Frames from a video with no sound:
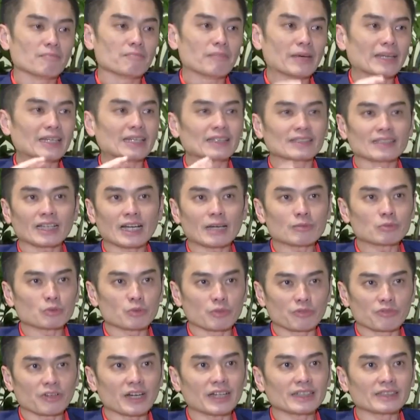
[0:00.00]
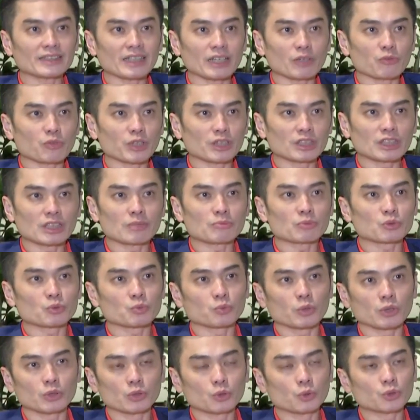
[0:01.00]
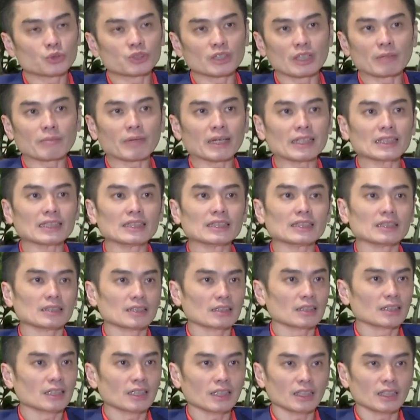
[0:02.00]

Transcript: many a times we find that victims will lose their money